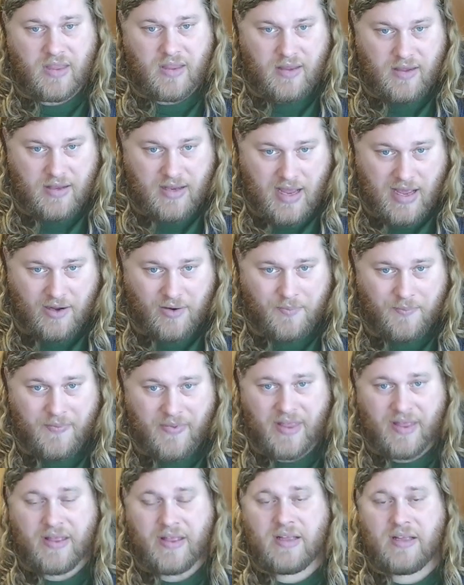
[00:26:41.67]
Now,
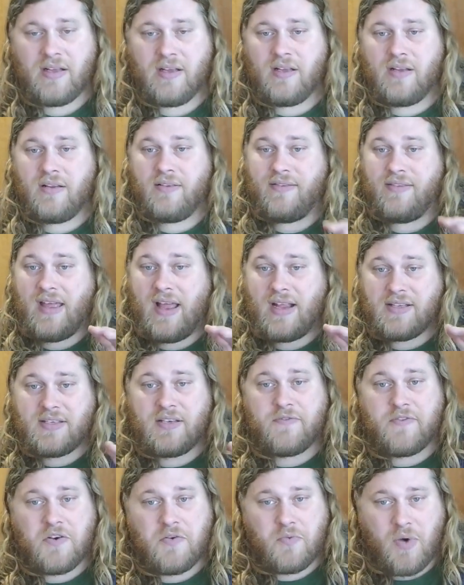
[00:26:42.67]
that's
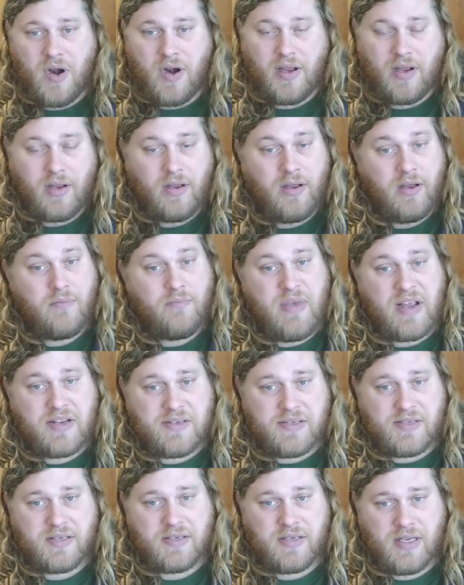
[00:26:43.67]
if you're running a
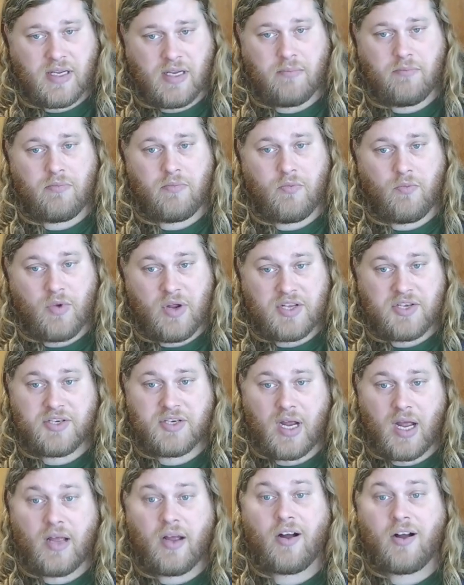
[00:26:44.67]
mixed team, which
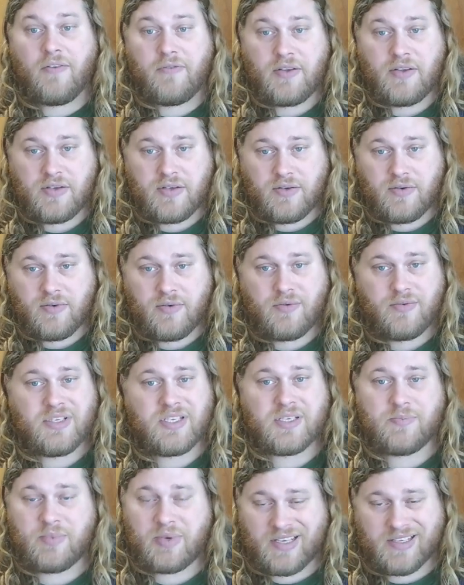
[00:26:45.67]
I often do
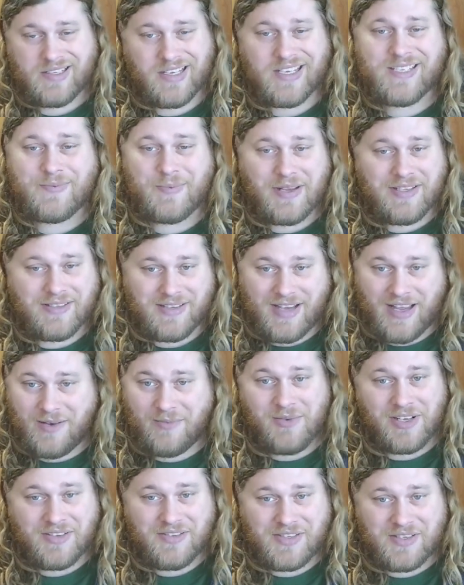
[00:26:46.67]
just because I spent 10
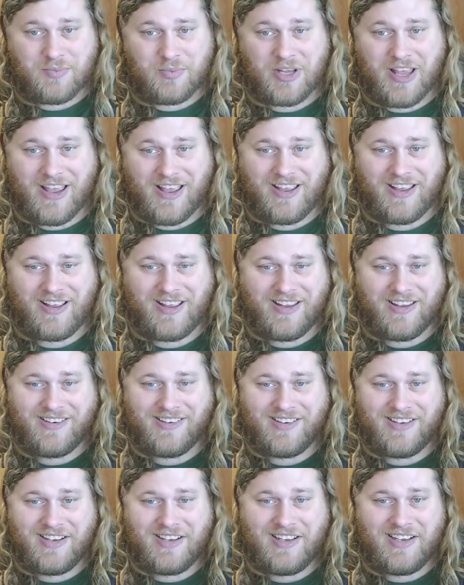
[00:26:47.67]
months playing it
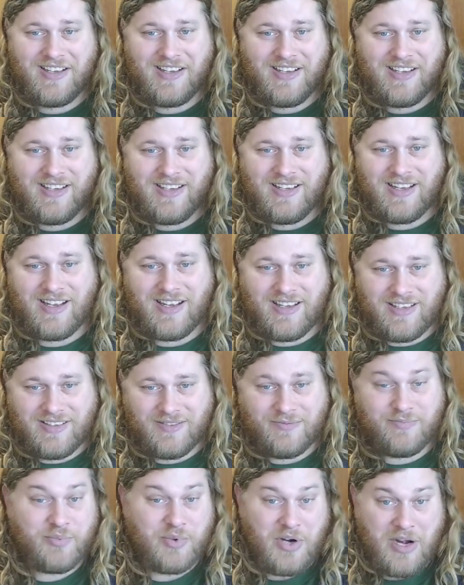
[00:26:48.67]

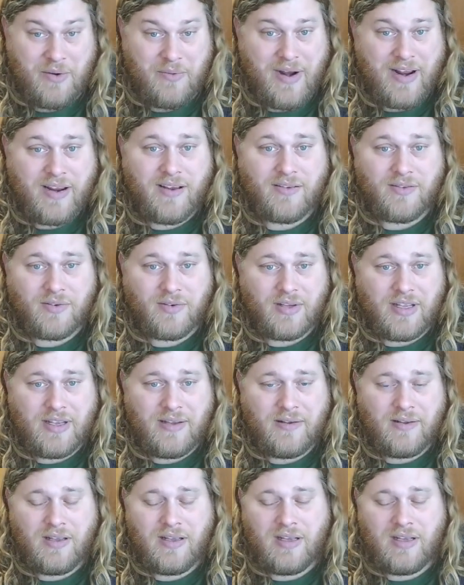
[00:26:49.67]
pretty regularly.